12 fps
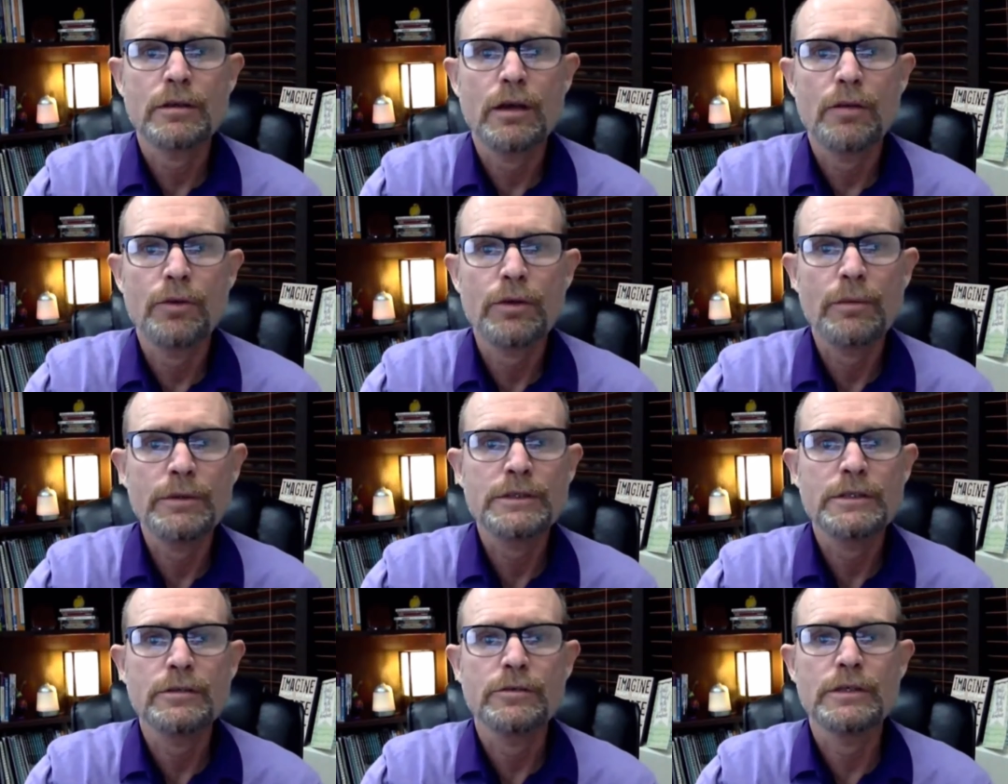we're coming
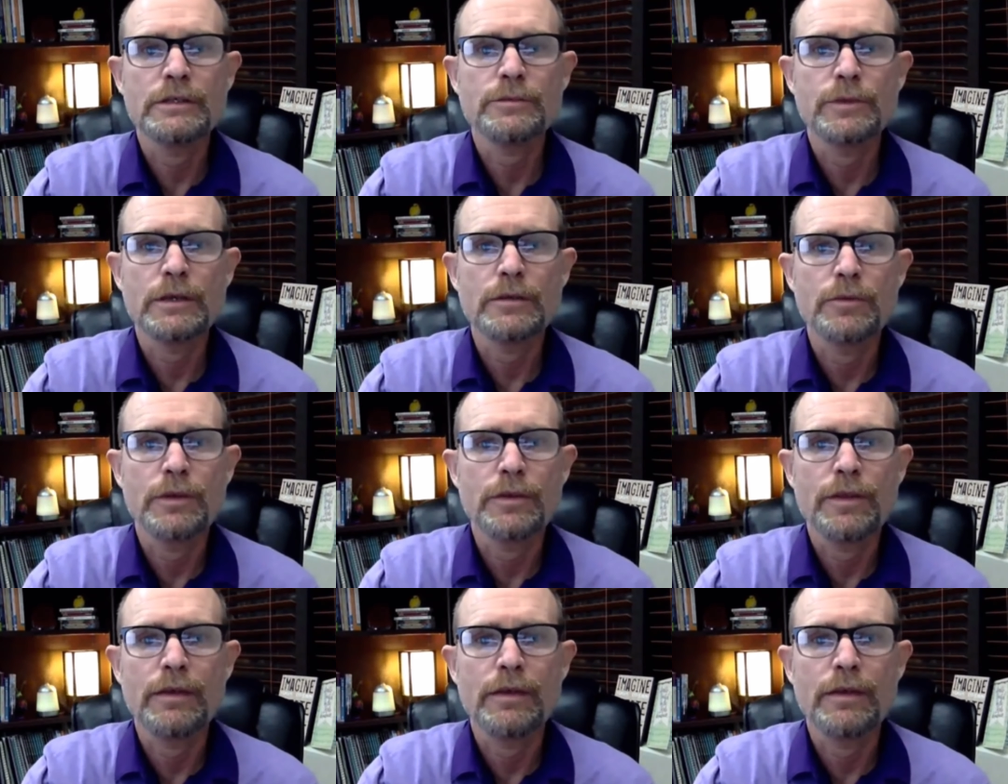to you this week with